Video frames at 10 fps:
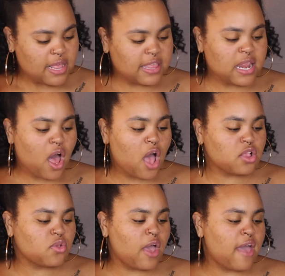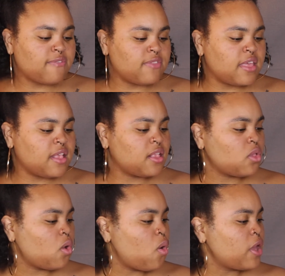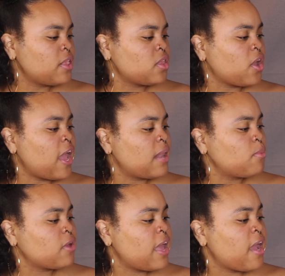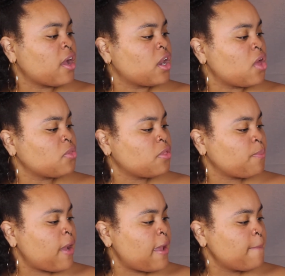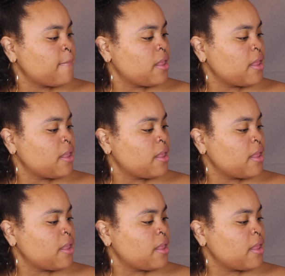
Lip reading: Then I also have this Oyster Animal Care cologne spray.